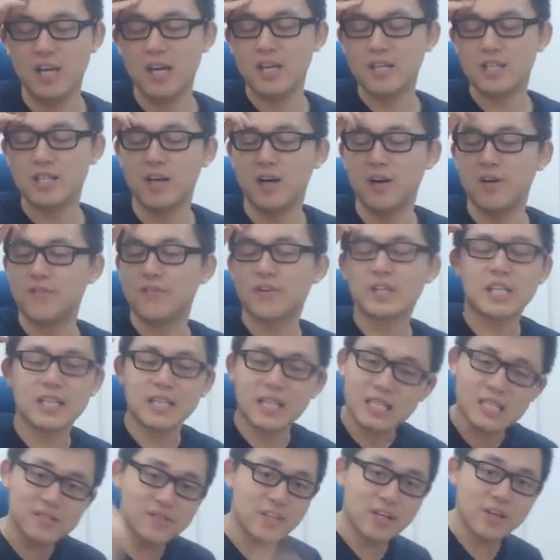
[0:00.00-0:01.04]
So for the
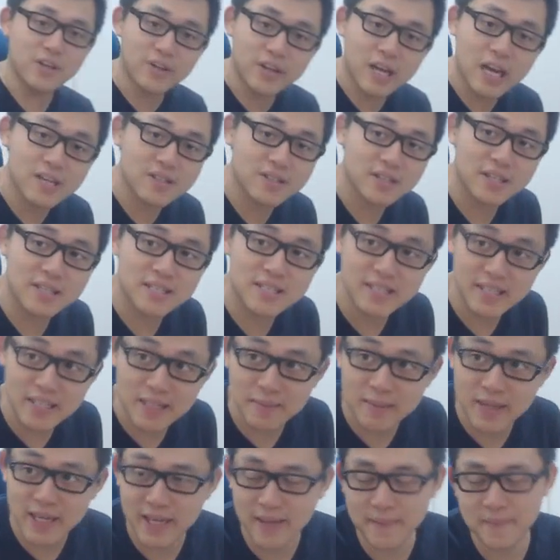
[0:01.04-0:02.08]
next video, you guys are gonna see
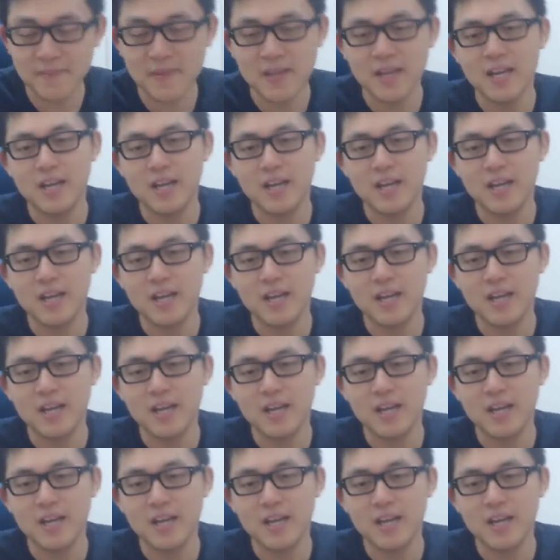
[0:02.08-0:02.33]
me.